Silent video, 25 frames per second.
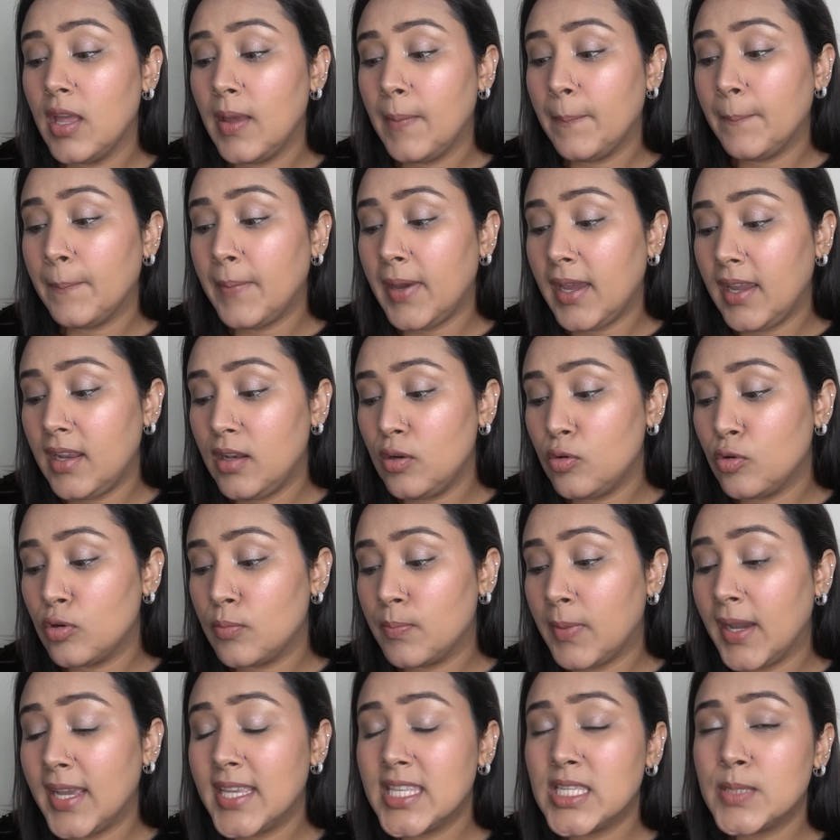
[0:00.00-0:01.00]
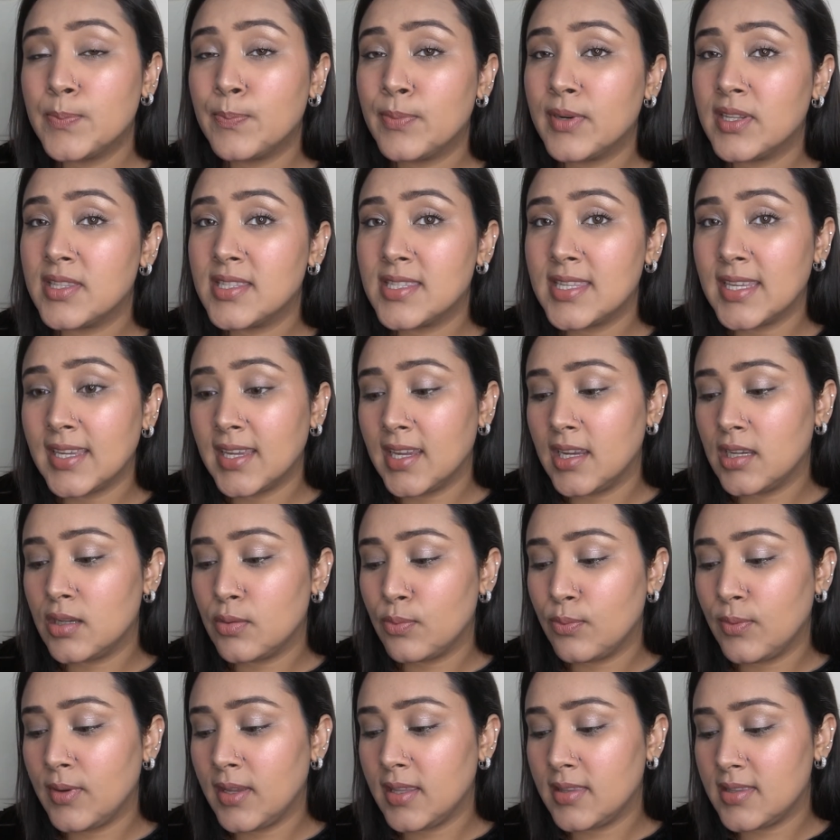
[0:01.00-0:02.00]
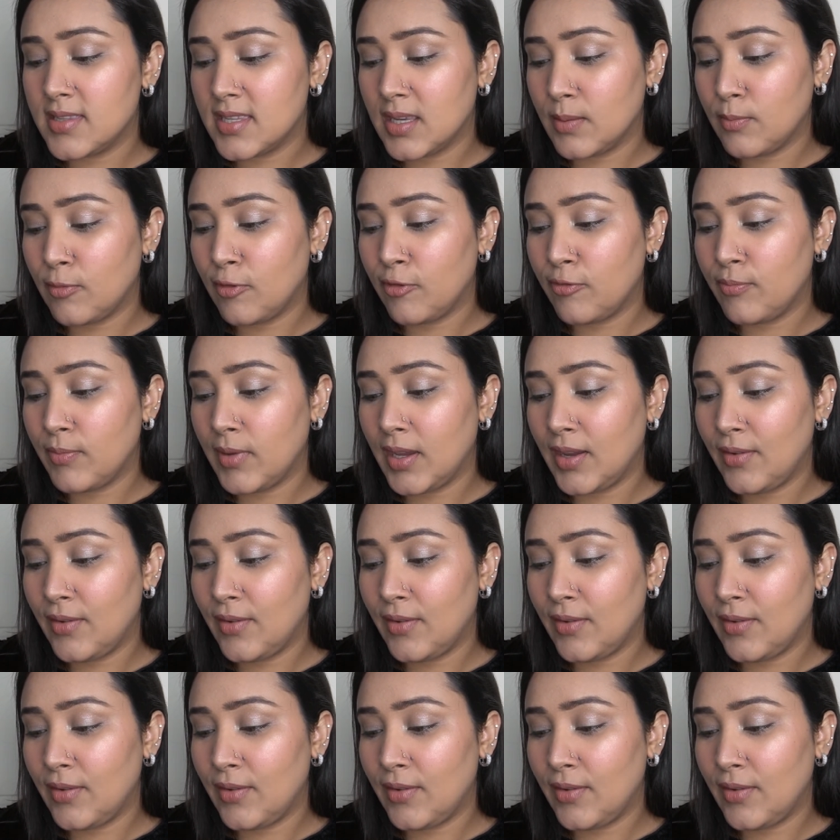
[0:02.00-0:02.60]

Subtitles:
my look by spritzing it with some of my